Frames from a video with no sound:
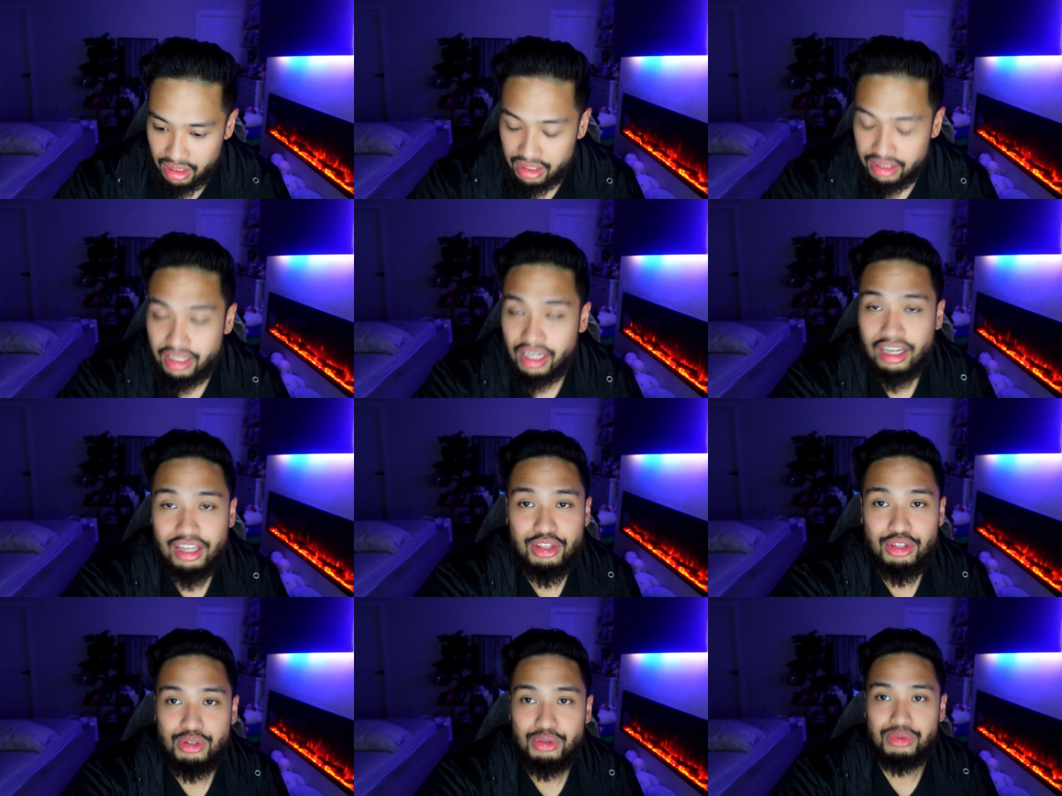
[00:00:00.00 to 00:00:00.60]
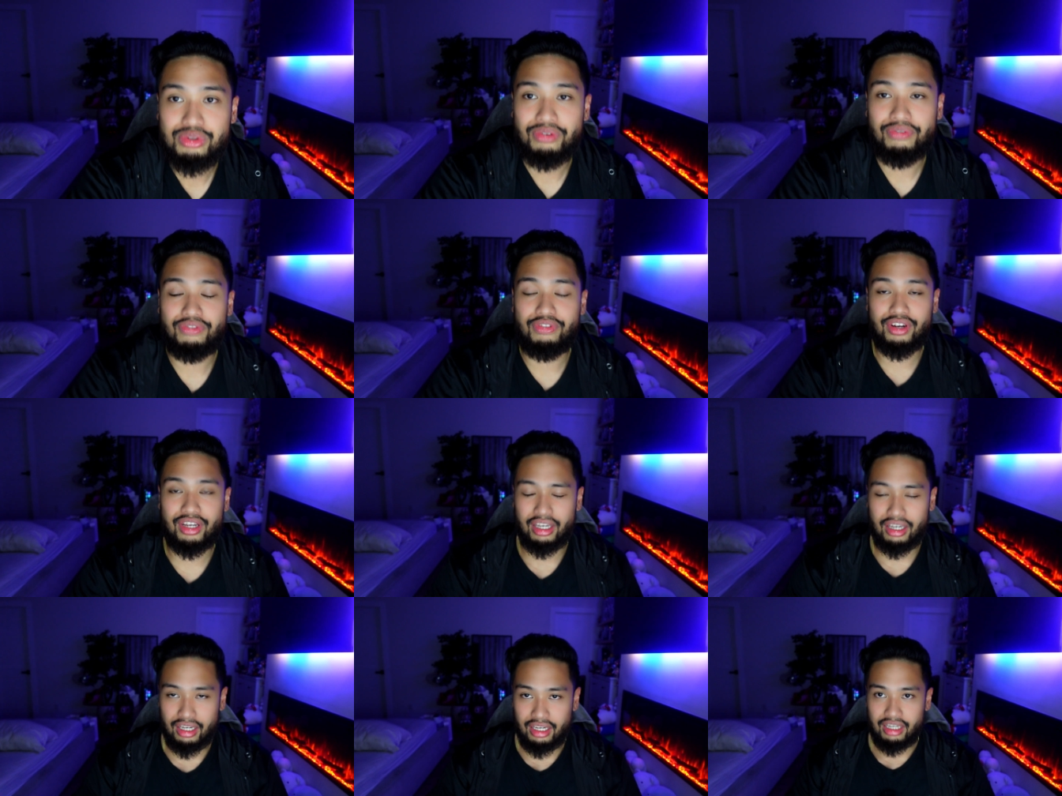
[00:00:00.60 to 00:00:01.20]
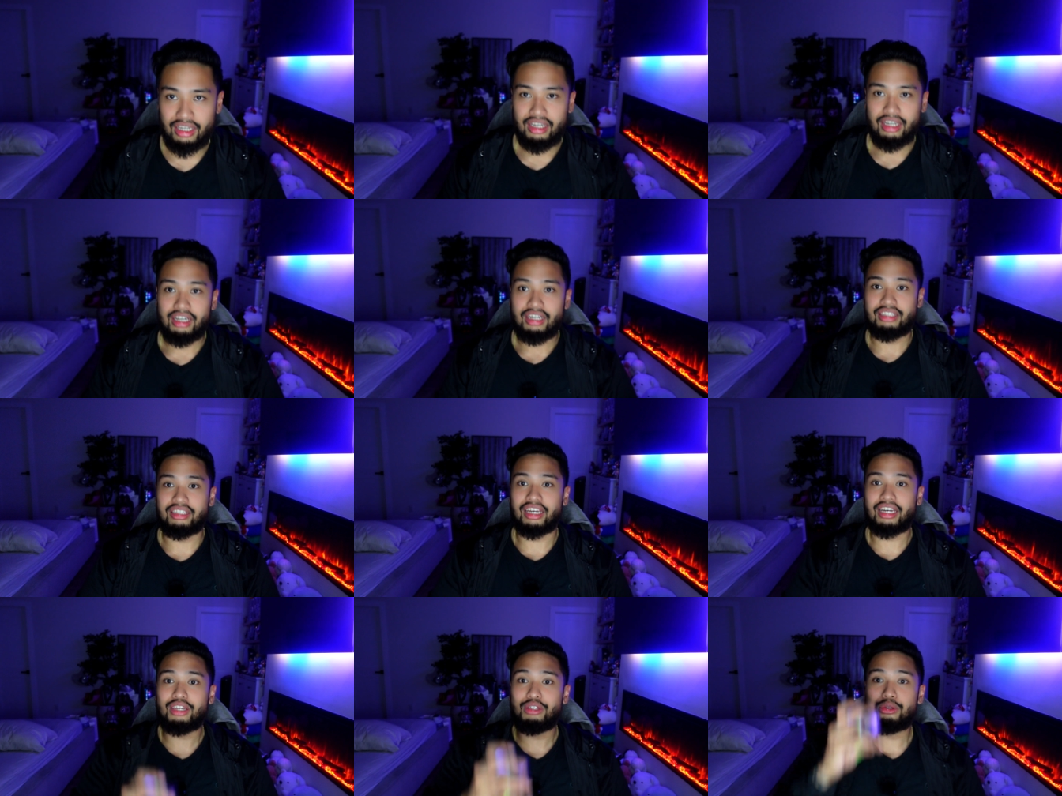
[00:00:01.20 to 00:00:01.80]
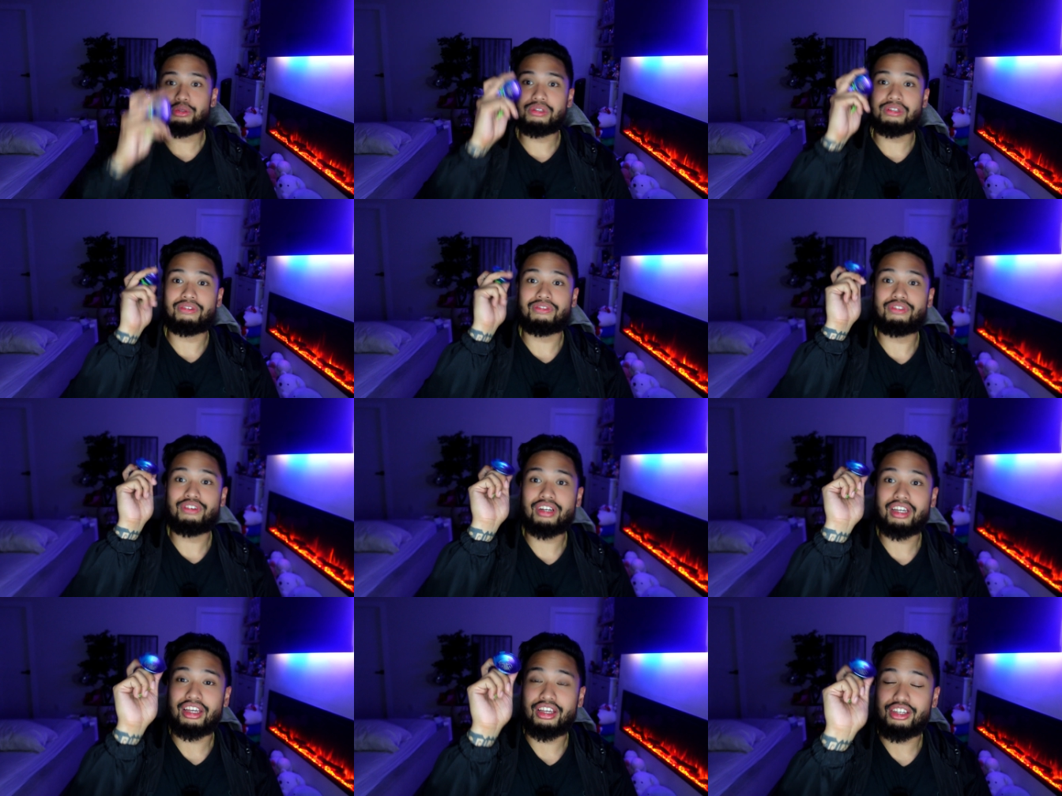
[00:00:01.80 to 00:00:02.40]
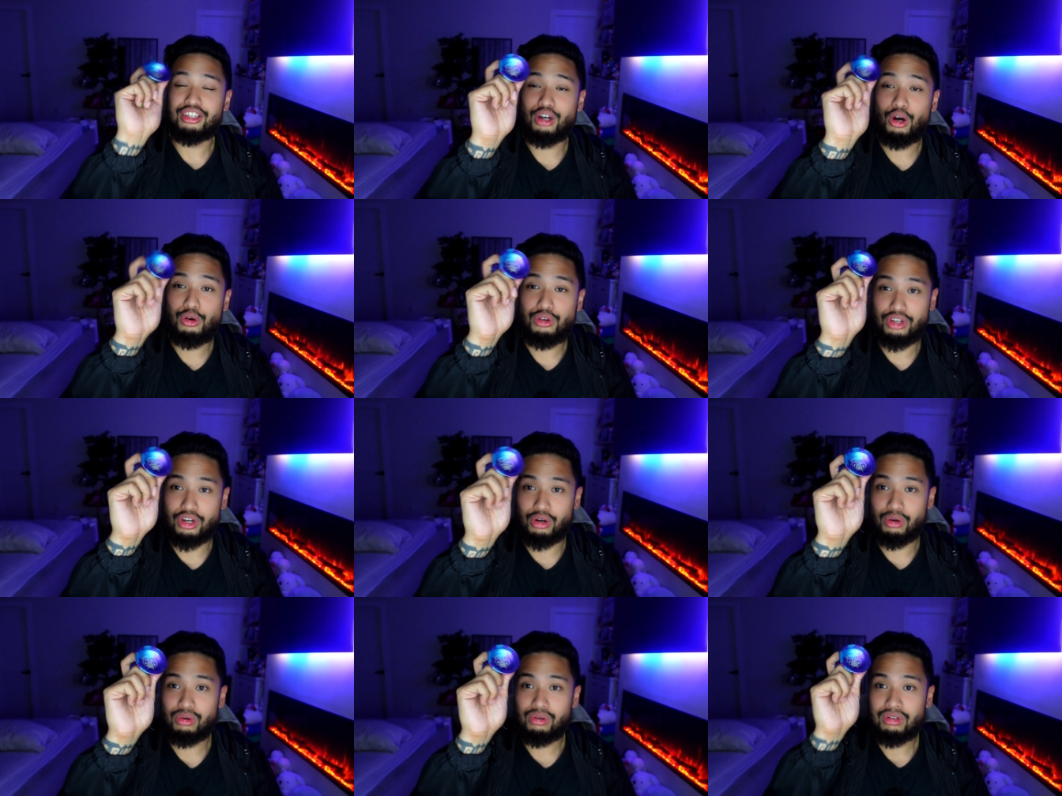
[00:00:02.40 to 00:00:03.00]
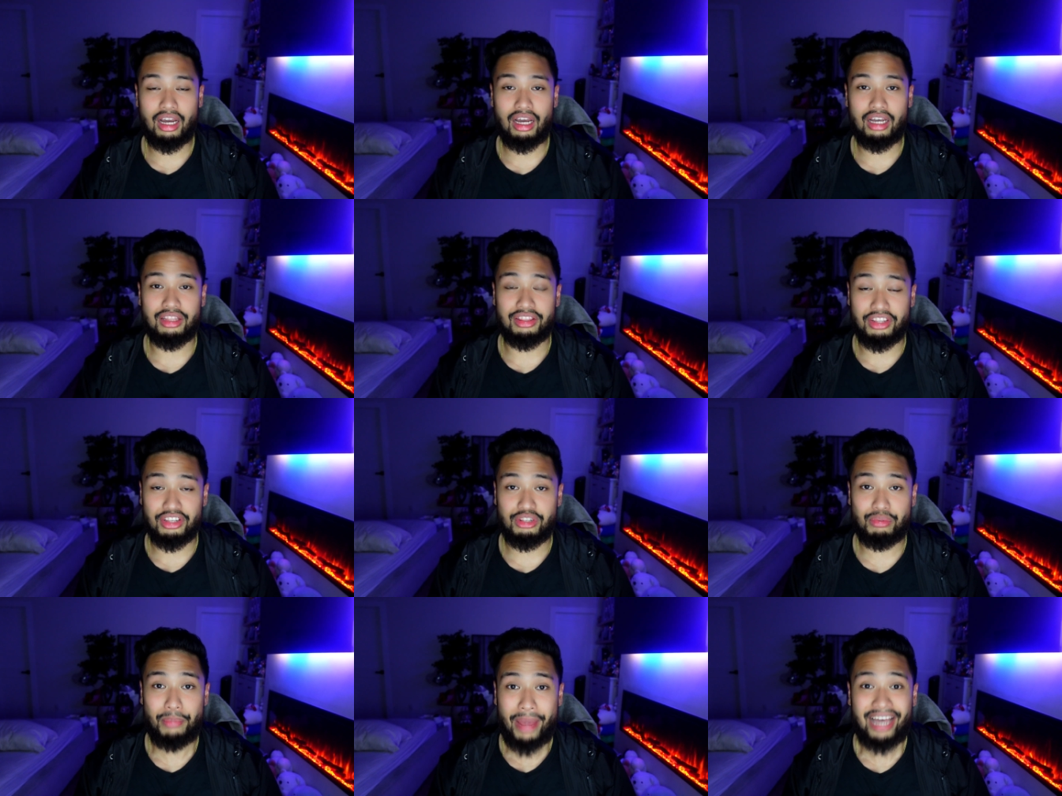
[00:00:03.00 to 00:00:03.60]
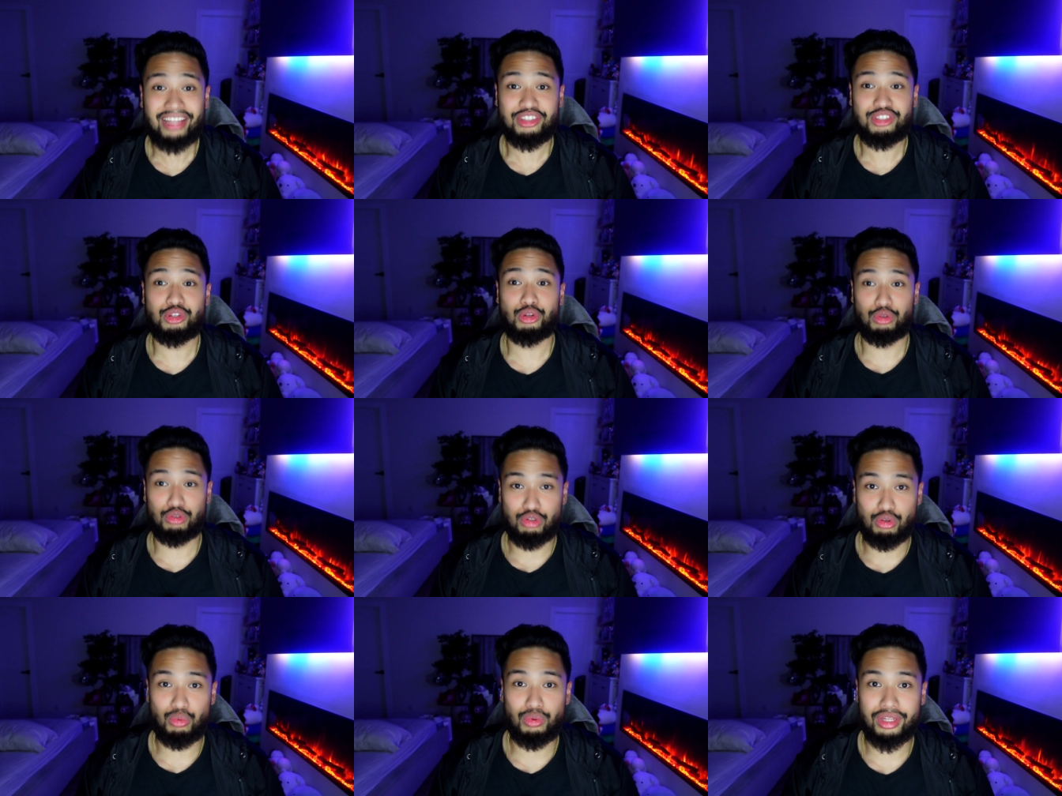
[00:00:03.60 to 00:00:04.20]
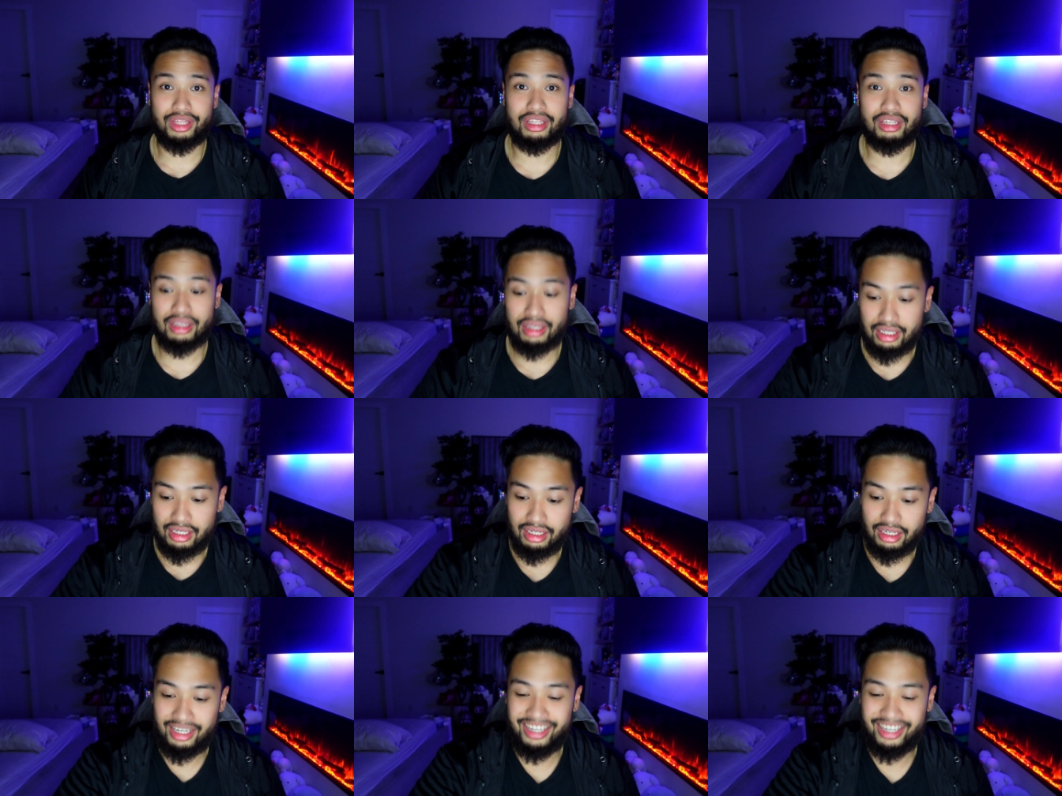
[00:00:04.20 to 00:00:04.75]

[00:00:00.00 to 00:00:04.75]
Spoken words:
They can use a freaking yo-yo and dismantle you with it.